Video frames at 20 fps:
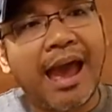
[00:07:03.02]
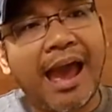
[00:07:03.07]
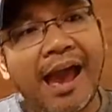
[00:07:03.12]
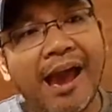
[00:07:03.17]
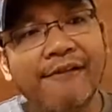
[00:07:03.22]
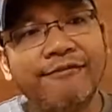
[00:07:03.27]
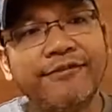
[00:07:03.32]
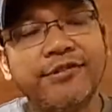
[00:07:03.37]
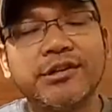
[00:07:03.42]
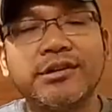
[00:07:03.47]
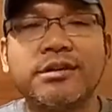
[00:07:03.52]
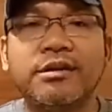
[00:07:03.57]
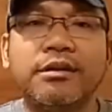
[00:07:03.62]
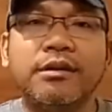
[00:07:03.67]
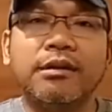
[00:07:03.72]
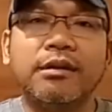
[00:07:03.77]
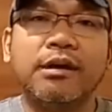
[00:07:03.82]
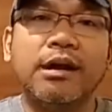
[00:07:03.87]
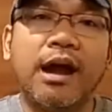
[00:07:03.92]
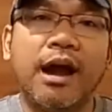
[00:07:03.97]

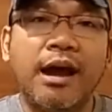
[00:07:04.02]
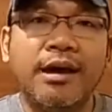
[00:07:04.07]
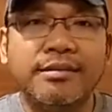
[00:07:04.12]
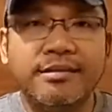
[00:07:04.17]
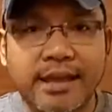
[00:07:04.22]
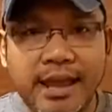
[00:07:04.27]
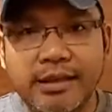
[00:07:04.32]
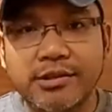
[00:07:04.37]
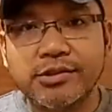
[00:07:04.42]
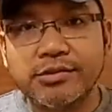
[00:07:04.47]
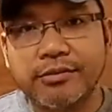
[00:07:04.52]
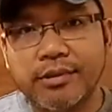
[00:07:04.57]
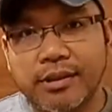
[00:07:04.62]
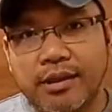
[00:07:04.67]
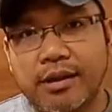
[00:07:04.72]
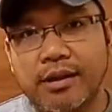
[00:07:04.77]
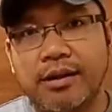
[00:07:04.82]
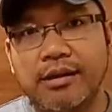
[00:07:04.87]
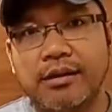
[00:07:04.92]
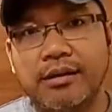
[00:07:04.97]
After I danced with
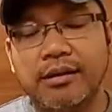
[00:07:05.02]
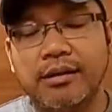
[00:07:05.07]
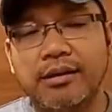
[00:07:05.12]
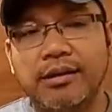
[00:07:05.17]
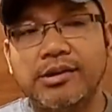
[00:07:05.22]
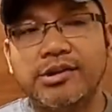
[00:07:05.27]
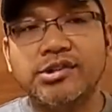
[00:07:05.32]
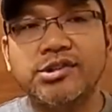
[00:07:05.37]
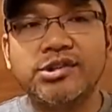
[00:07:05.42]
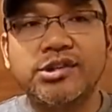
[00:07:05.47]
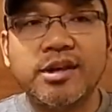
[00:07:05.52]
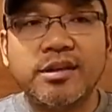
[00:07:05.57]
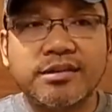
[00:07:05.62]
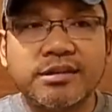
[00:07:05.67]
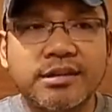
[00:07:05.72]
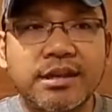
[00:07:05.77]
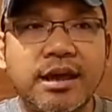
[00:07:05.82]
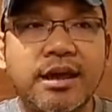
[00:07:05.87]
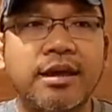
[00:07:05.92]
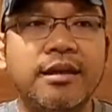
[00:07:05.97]
her, she
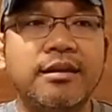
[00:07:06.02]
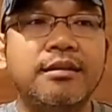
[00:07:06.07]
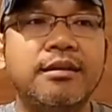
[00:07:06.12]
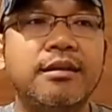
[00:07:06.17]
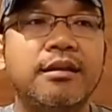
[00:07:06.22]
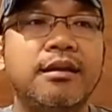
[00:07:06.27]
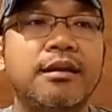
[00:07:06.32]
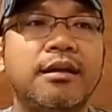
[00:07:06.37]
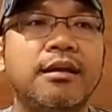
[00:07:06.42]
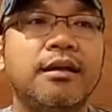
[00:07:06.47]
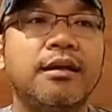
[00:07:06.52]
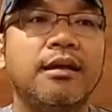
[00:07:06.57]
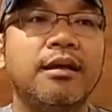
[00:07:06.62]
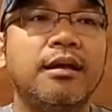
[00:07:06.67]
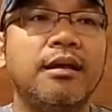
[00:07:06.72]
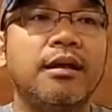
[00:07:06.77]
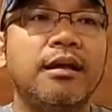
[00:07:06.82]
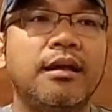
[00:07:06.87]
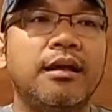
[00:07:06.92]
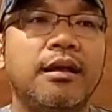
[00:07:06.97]
said,
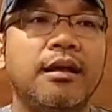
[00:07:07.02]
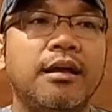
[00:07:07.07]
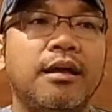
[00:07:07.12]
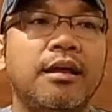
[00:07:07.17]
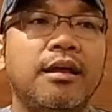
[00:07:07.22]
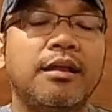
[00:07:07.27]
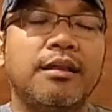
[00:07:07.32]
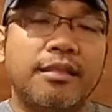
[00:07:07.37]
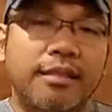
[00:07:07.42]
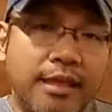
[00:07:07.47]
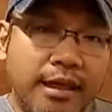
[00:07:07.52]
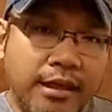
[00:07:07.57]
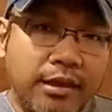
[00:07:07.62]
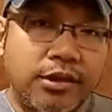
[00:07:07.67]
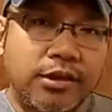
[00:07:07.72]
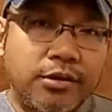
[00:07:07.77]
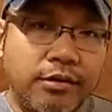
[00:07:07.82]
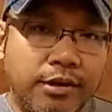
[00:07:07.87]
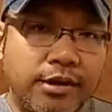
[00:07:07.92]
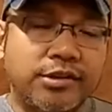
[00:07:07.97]

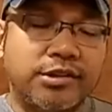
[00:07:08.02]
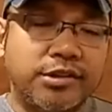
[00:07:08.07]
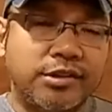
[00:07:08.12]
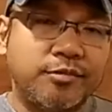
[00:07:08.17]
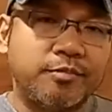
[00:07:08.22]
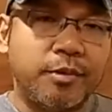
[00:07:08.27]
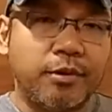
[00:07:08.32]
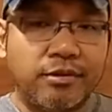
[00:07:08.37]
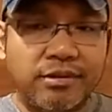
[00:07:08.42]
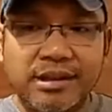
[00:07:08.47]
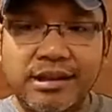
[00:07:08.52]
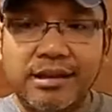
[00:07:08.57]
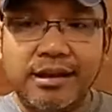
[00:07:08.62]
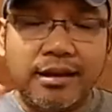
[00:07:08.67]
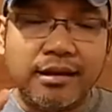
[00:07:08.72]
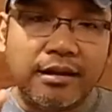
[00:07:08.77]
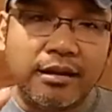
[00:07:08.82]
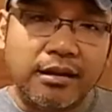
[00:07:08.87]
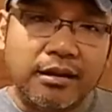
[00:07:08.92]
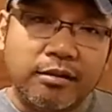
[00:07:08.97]
thank you, because she spoke a
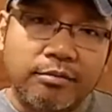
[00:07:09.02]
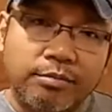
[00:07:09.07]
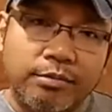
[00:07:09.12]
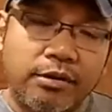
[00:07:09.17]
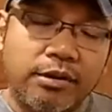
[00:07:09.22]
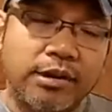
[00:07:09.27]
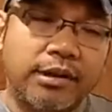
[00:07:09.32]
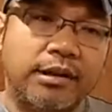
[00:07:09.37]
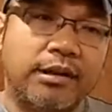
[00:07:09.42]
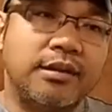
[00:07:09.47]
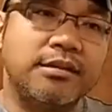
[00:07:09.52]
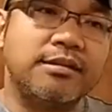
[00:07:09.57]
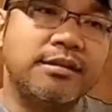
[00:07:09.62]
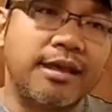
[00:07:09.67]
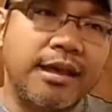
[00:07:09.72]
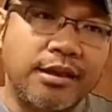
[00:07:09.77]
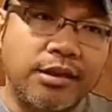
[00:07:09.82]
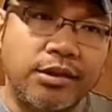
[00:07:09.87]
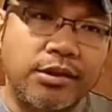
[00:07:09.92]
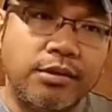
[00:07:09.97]
little broken English.
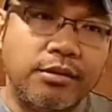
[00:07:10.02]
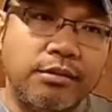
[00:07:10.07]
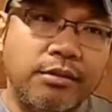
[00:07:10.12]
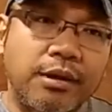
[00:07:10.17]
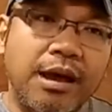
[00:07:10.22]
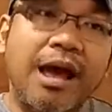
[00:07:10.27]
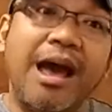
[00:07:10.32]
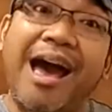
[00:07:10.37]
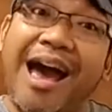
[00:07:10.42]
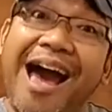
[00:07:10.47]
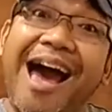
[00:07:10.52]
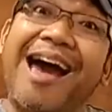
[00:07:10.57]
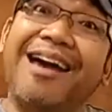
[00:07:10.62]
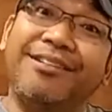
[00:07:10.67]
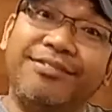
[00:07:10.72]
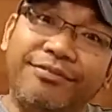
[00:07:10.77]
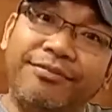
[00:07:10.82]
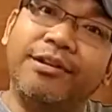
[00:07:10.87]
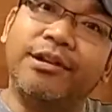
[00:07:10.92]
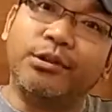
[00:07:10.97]
Thank you,
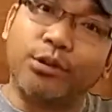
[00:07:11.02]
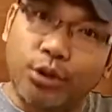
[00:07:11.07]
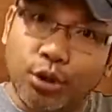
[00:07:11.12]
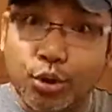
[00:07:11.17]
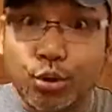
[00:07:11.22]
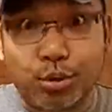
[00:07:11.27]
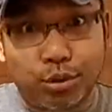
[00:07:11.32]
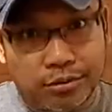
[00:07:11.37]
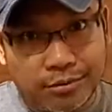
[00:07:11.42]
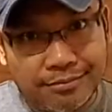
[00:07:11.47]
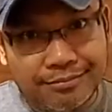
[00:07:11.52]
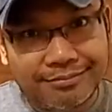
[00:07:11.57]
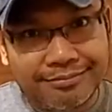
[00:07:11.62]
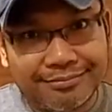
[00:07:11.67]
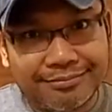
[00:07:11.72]
I felt good.